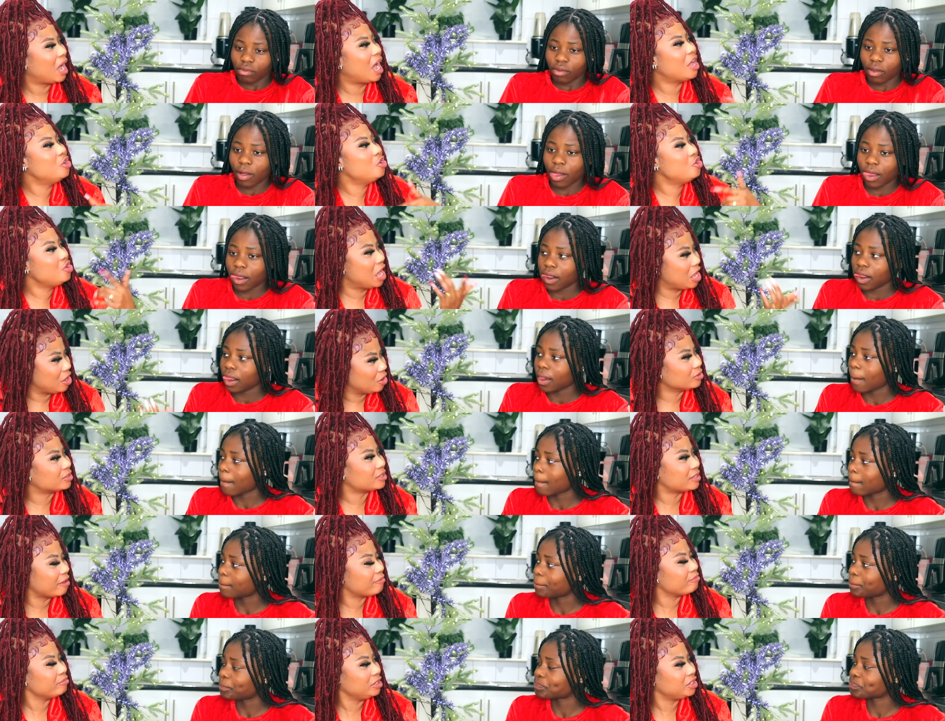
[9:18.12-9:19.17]
Speaker 1: Can you hear
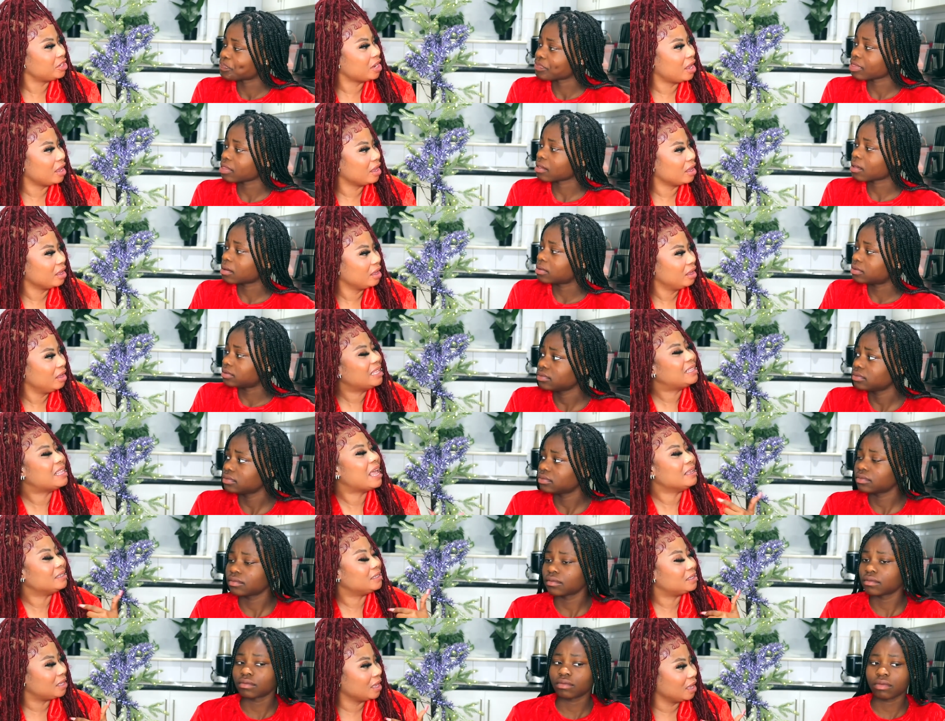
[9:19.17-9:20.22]
yourself, Michelle? That I
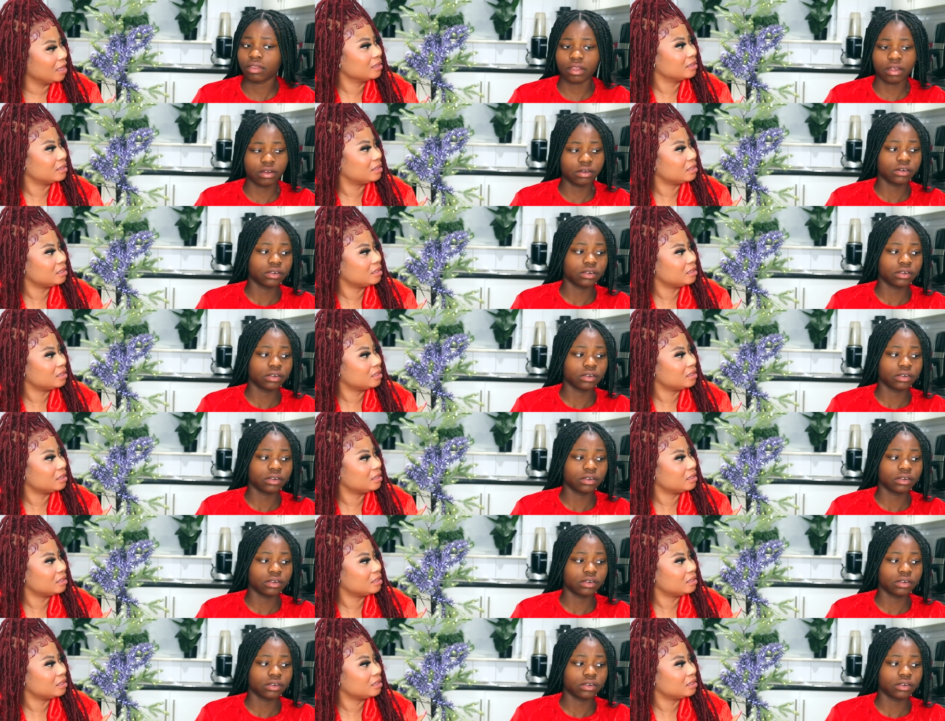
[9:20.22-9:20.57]
stink.